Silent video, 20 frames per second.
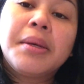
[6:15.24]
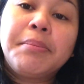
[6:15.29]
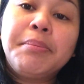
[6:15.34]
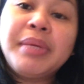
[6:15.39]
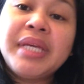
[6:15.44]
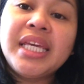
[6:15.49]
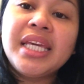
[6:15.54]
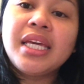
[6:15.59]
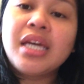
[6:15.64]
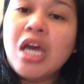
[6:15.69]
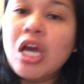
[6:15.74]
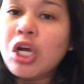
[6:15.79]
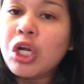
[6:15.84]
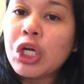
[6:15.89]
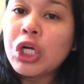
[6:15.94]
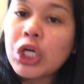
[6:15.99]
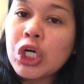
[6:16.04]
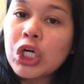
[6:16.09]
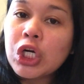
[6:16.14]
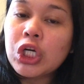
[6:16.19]
B
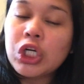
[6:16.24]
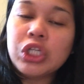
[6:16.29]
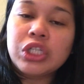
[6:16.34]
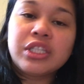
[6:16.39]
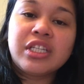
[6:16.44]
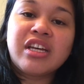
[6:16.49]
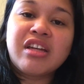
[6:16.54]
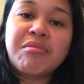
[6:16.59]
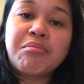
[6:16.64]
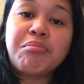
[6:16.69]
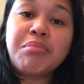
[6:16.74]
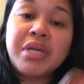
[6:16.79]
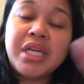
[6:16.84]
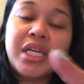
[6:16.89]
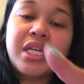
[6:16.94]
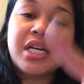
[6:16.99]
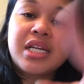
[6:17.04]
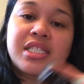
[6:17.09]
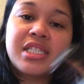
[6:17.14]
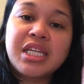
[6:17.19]
girl, not
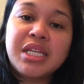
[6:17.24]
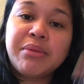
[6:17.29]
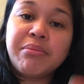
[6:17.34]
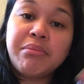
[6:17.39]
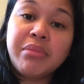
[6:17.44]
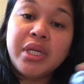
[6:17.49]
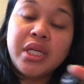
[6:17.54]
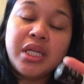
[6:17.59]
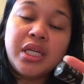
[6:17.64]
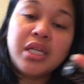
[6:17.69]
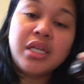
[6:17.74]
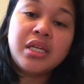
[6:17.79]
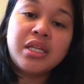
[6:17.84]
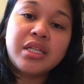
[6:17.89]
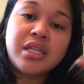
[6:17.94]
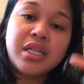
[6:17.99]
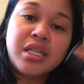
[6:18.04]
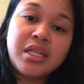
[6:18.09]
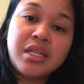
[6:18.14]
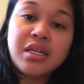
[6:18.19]
B as in B,
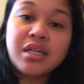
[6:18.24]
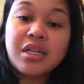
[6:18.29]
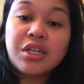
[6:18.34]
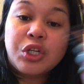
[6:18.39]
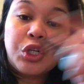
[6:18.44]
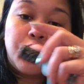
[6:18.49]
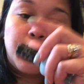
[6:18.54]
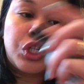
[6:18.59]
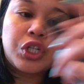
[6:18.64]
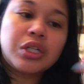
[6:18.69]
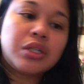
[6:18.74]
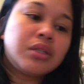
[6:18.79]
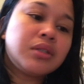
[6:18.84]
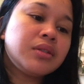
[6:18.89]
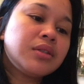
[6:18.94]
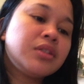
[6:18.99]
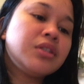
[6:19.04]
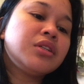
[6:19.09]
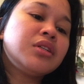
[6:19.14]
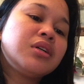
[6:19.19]
then girl,
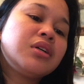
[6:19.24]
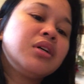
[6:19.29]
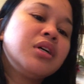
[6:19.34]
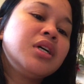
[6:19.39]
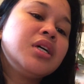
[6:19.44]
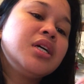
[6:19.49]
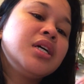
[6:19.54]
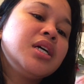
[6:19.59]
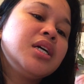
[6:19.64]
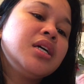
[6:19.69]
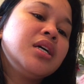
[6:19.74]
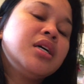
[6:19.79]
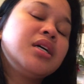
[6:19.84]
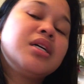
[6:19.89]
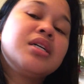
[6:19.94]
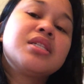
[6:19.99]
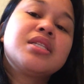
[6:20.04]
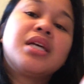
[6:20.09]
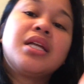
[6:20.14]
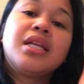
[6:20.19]
you know.
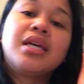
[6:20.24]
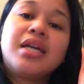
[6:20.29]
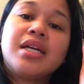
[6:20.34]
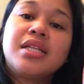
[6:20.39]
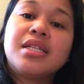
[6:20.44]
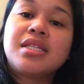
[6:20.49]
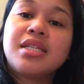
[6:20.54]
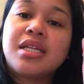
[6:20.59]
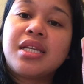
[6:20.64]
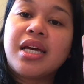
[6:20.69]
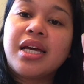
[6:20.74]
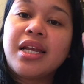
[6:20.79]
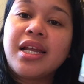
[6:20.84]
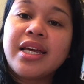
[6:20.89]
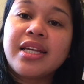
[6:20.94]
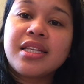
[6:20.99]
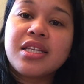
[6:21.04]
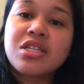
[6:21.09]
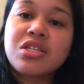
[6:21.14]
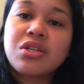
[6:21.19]
Uh, Sally Hansen. I
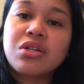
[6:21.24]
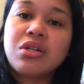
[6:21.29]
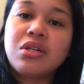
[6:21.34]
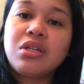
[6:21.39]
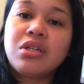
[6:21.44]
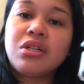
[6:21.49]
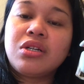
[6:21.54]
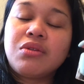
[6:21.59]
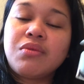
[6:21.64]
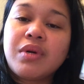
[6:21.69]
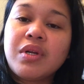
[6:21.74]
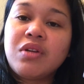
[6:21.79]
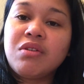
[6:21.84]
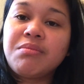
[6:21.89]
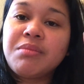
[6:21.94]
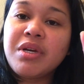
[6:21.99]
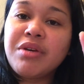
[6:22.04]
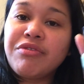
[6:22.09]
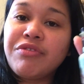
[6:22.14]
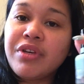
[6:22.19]
like this color, one
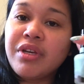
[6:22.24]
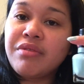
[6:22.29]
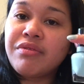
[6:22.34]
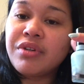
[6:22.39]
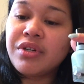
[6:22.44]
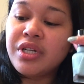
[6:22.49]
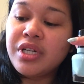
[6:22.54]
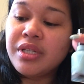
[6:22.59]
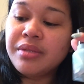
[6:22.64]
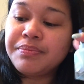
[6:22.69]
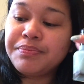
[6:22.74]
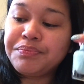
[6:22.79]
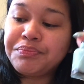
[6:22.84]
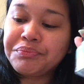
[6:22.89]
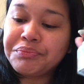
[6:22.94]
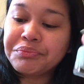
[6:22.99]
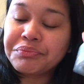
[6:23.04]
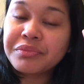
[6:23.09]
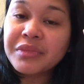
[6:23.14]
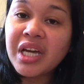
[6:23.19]
of my favorite.
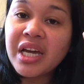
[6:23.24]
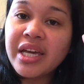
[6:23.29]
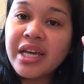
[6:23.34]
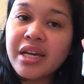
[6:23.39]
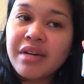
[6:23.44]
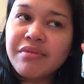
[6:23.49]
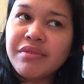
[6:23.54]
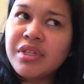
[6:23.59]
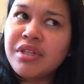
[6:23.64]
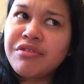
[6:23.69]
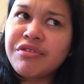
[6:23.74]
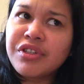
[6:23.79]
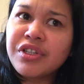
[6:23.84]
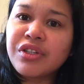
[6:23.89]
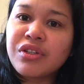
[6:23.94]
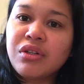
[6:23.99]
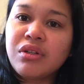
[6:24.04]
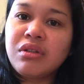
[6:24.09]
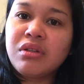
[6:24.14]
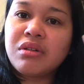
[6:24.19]
I have
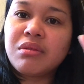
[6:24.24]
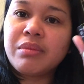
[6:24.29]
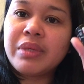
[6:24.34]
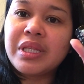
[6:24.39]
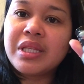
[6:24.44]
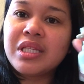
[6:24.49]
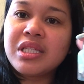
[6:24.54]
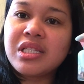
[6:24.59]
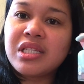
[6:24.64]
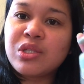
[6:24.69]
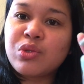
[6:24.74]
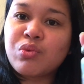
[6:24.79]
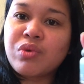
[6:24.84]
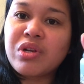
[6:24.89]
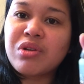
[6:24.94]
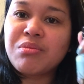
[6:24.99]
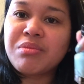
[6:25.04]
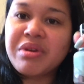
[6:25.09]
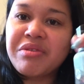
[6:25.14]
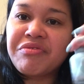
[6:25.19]
different color, but this is
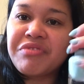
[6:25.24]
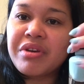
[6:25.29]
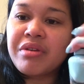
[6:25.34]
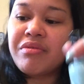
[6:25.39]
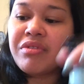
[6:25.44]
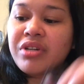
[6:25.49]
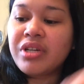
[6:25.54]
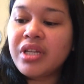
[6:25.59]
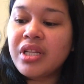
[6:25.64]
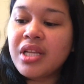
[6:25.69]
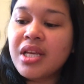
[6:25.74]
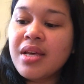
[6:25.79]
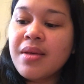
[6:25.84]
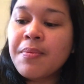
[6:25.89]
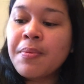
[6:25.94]
one of my favorite.